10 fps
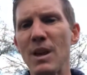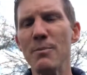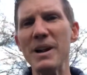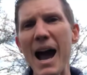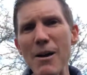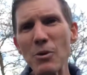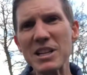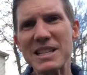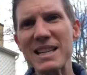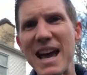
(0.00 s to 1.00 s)
But I want to
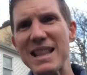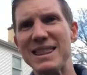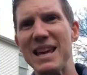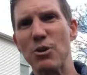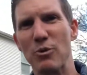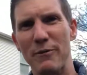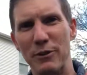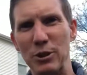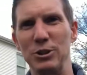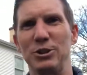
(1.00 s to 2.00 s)
see that thing
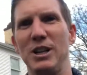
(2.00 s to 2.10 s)
reversed.